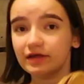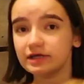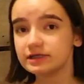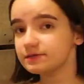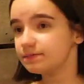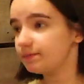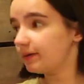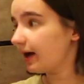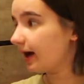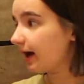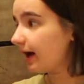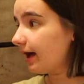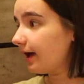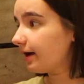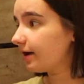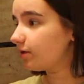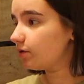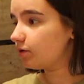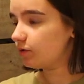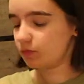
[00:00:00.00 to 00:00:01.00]
this
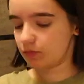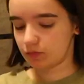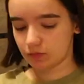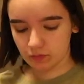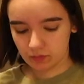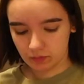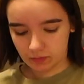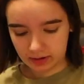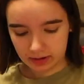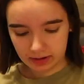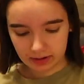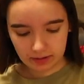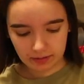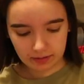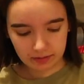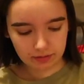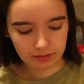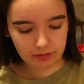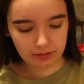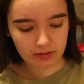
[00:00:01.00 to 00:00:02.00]
bag
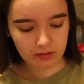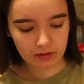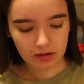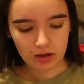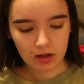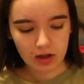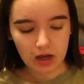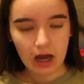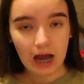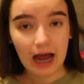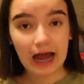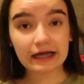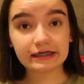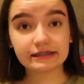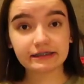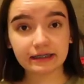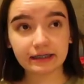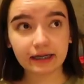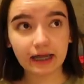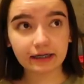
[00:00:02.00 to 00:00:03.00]
with... I
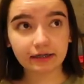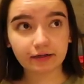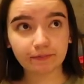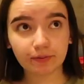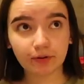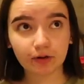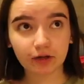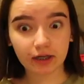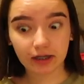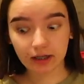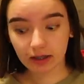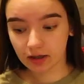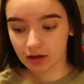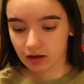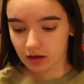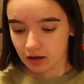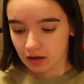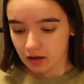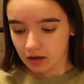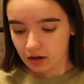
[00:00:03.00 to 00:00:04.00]
did end up putting...
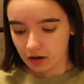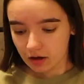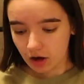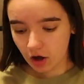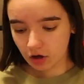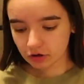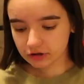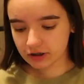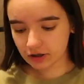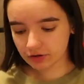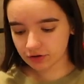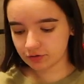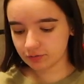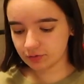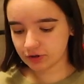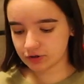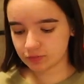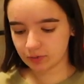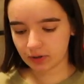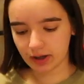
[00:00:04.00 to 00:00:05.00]
I'll tell you
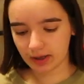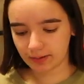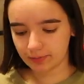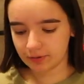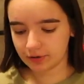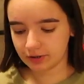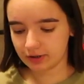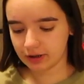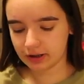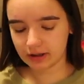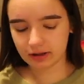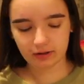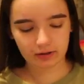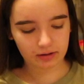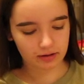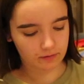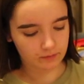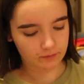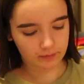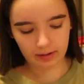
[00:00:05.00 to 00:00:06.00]
which one I put in
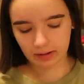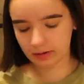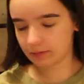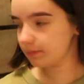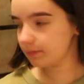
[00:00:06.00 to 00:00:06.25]
the other bag,